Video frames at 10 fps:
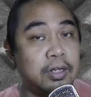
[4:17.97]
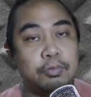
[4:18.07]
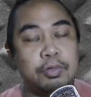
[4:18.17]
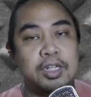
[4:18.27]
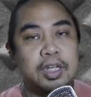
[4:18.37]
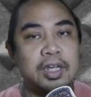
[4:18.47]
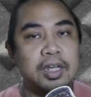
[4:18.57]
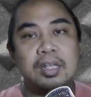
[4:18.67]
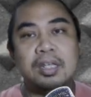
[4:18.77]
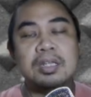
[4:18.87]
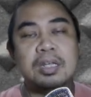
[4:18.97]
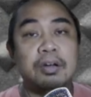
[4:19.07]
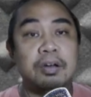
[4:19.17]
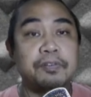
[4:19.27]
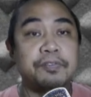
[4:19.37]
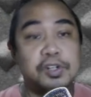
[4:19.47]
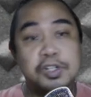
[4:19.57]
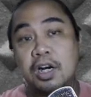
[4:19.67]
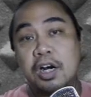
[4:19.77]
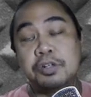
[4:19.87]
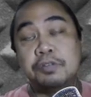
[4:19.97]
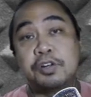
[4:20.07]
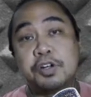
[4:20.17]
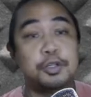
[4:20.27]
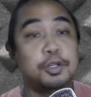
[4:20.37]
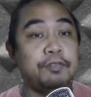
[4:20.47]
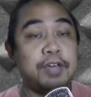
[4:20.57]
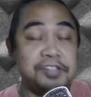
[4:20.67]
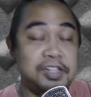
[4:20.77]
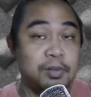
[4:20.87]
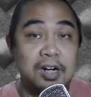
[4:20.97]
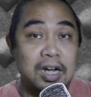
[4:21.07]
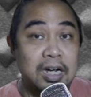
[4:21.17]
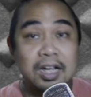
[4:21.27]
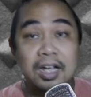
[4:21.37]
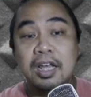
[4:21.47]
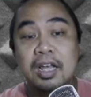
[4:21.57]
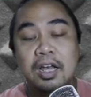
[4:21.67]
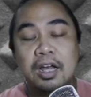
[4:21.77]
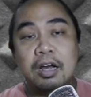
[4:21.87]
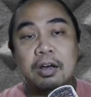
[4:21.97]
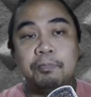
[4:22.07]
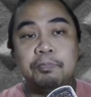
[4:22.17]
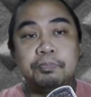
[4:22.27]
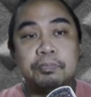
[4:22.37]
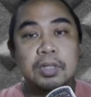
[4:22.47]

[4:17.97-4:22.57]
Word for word: which is uh, a first guardian version of FC Baraka. Um,